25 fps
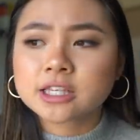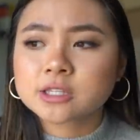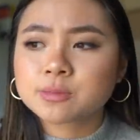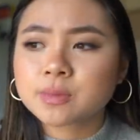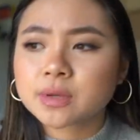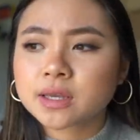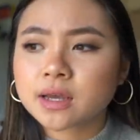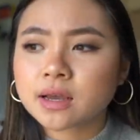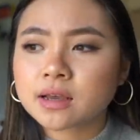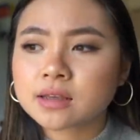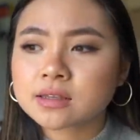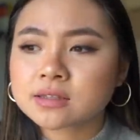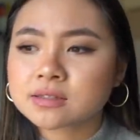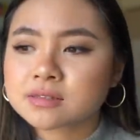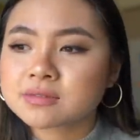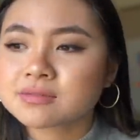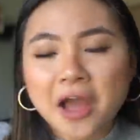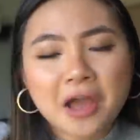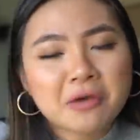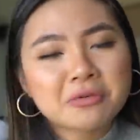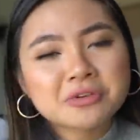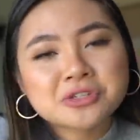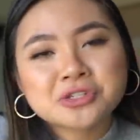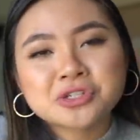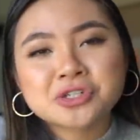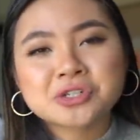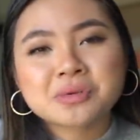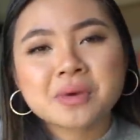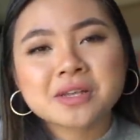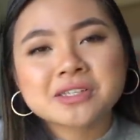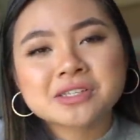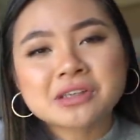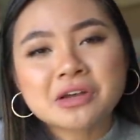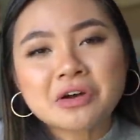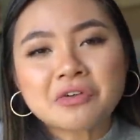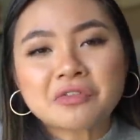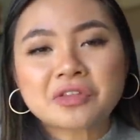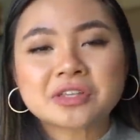is because I was true to
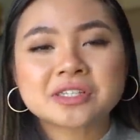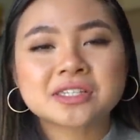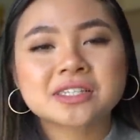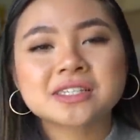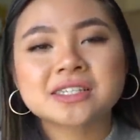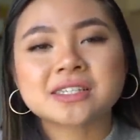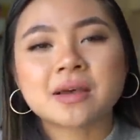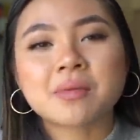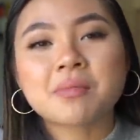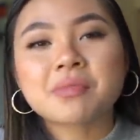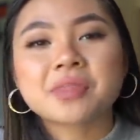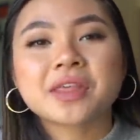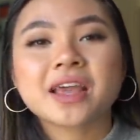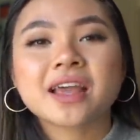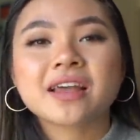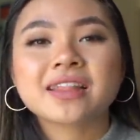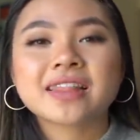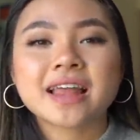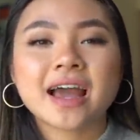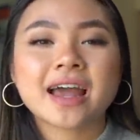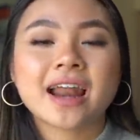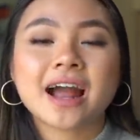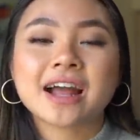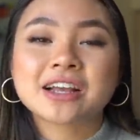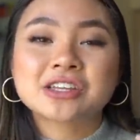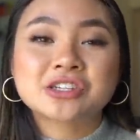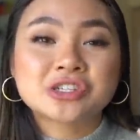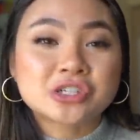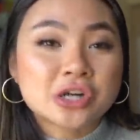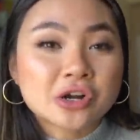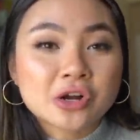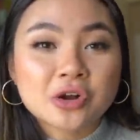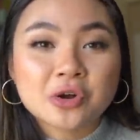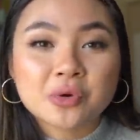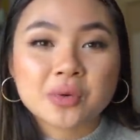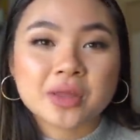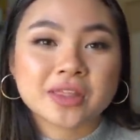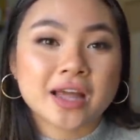myself. This is something that I
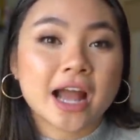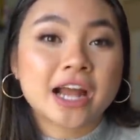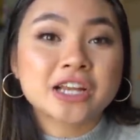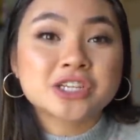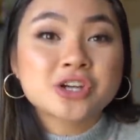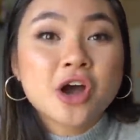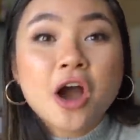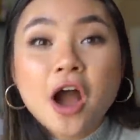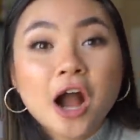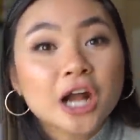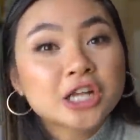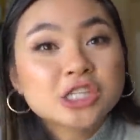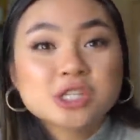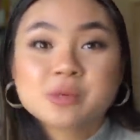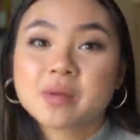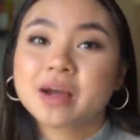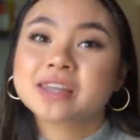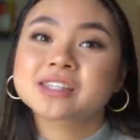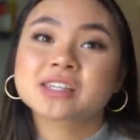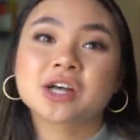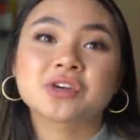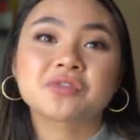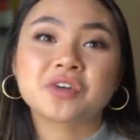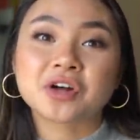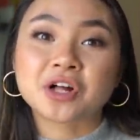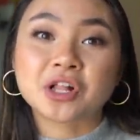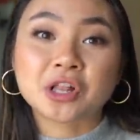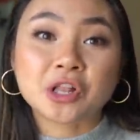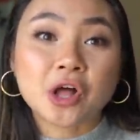struggle with. I talk to myself a